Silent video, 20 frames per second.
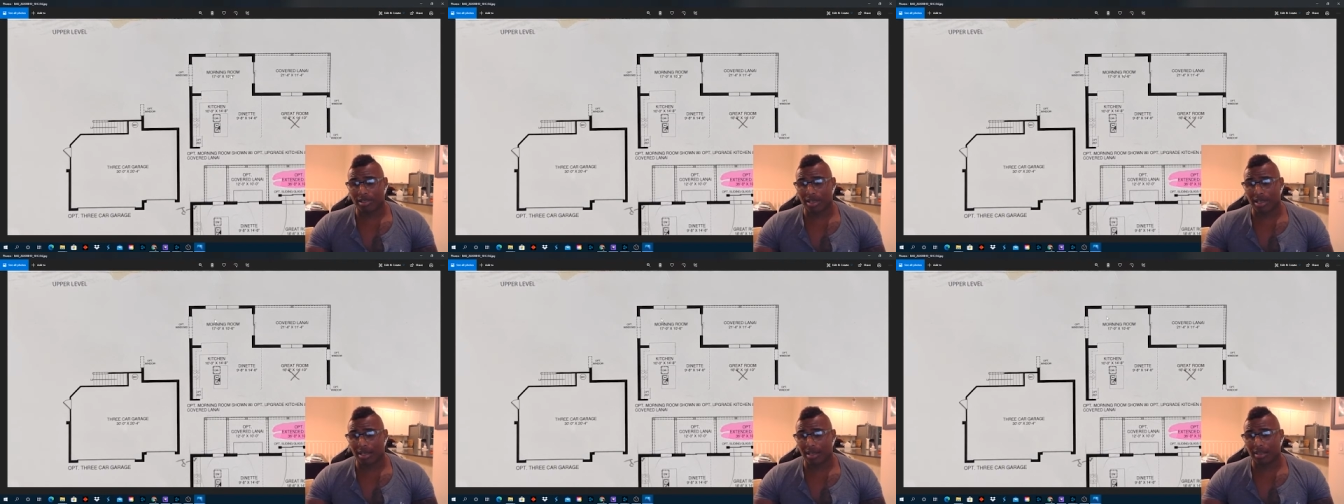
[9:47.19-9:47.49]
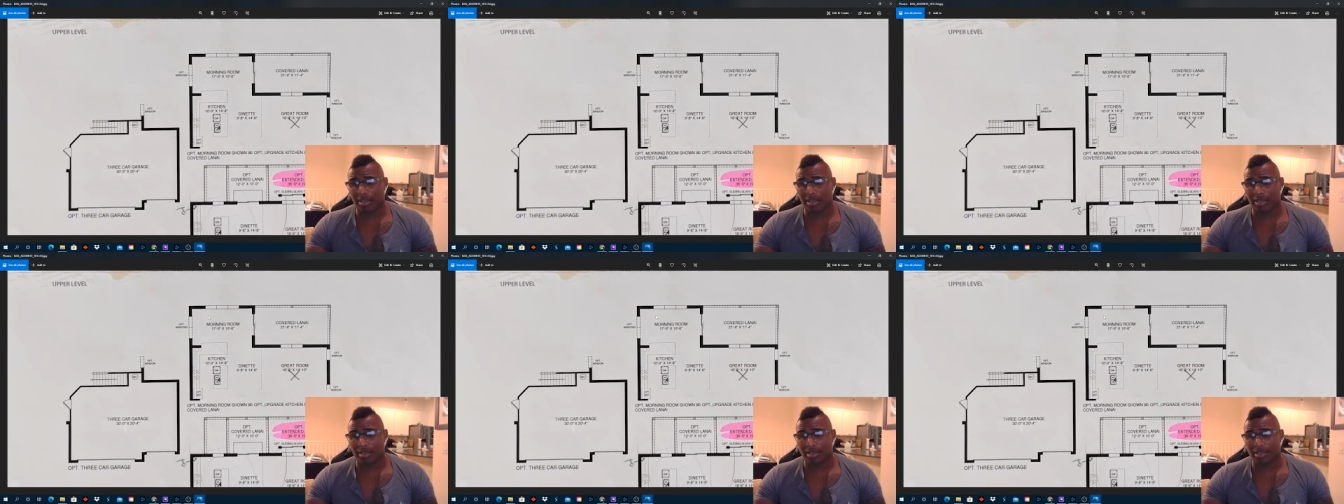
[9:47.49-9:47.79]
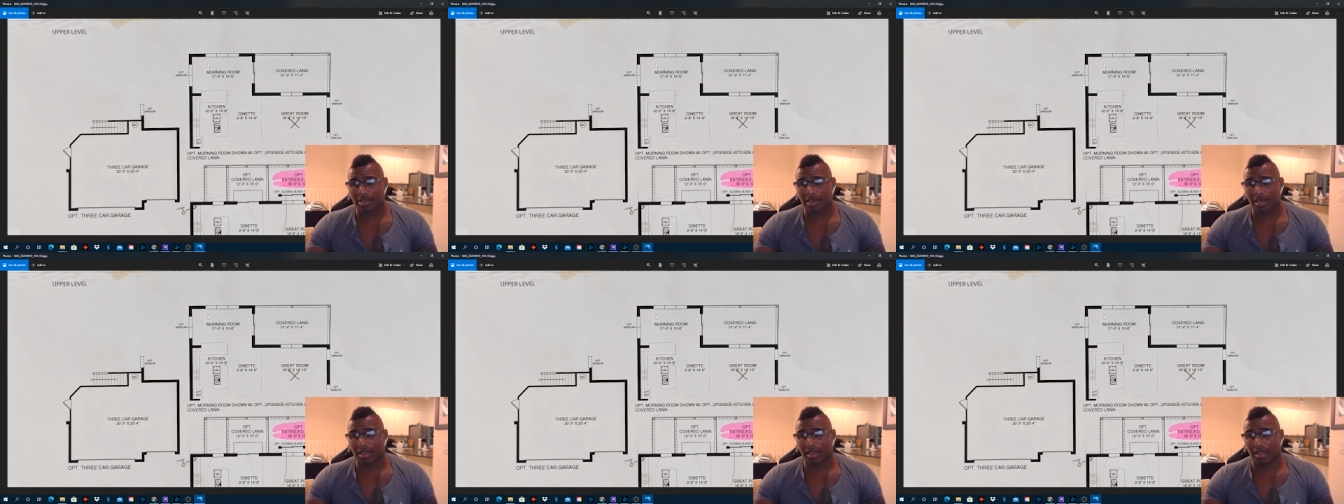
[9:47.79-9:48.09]
on
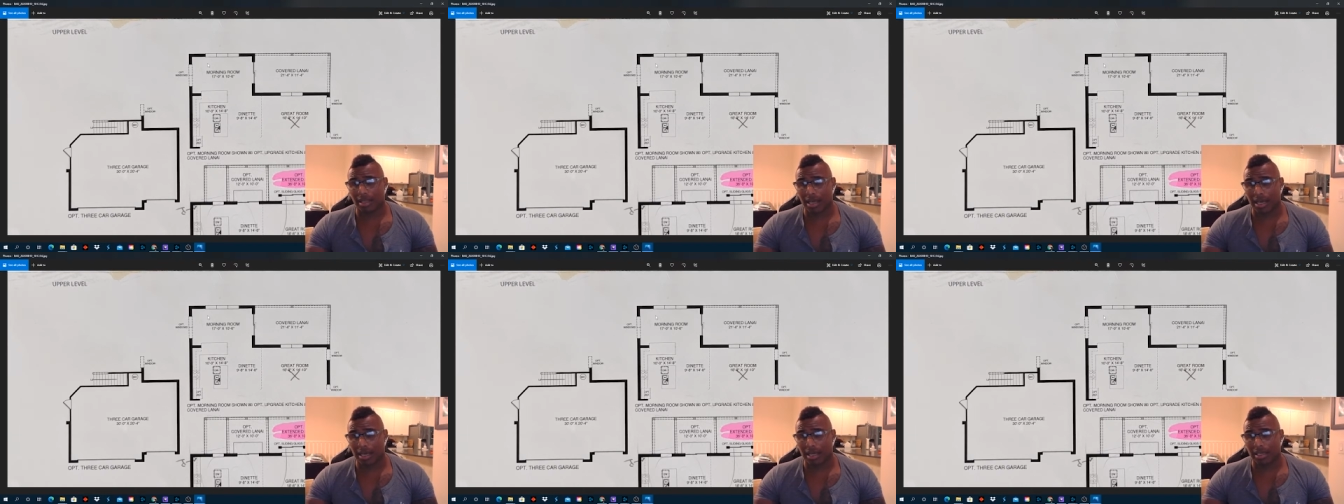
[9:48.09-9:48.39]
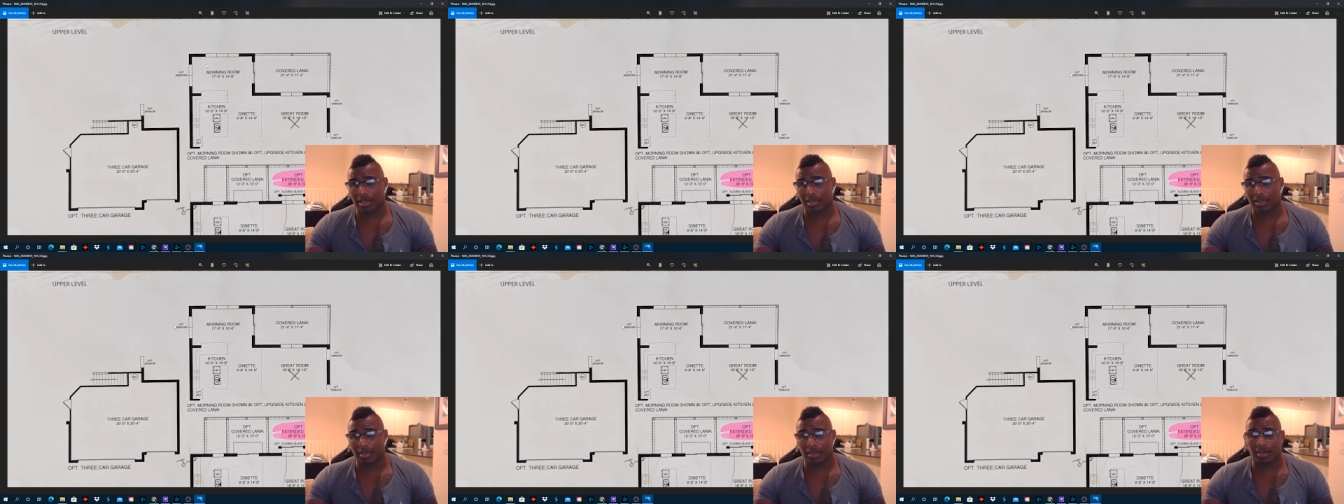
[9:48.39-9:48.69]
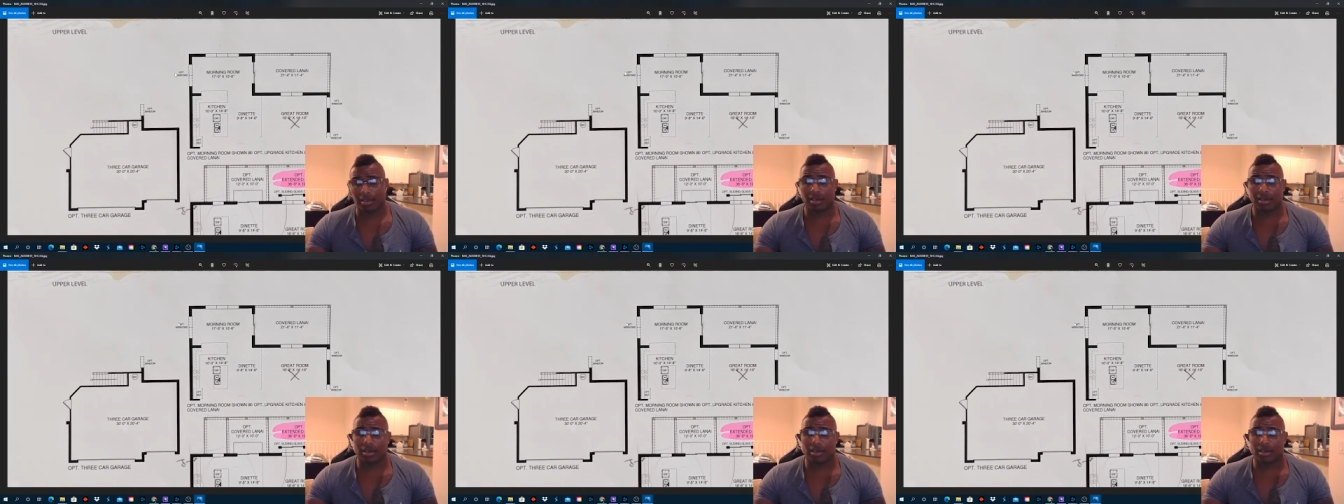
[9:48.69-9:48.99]
this a lot
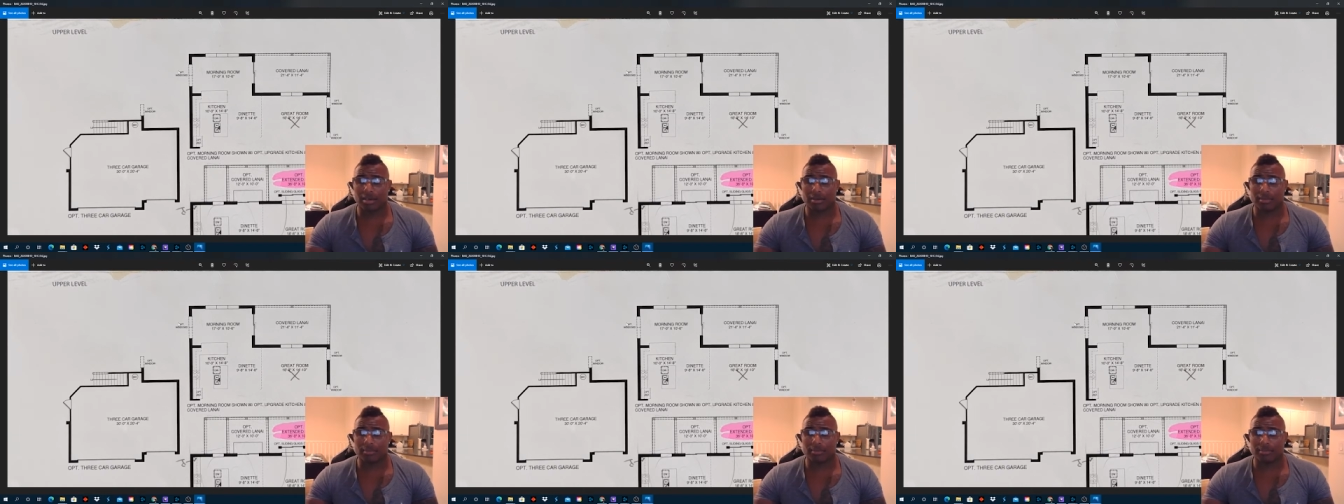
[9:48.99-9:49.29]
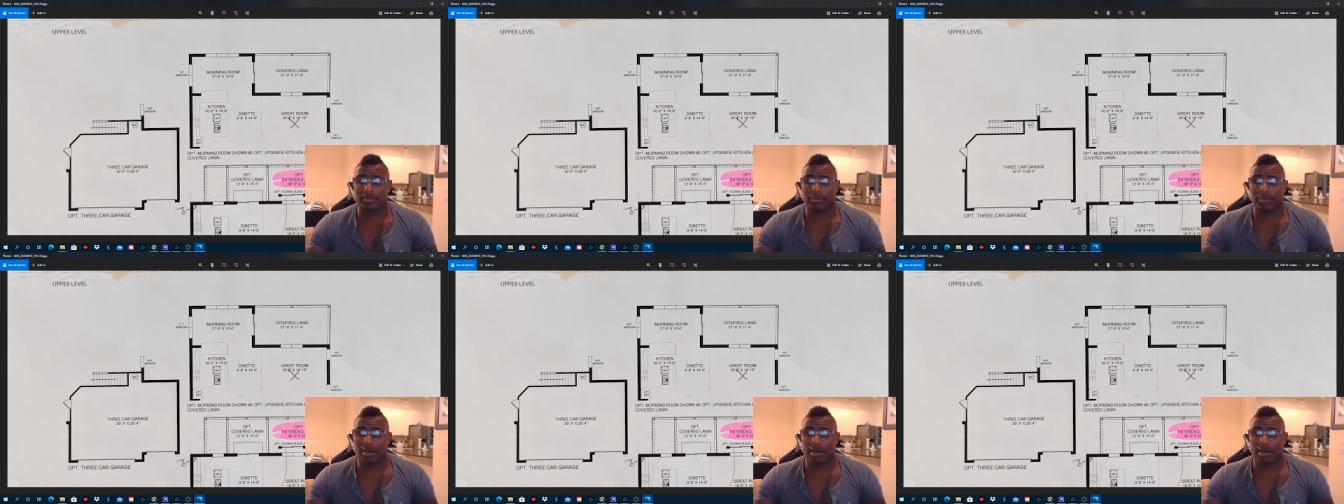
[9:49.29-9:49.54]
um,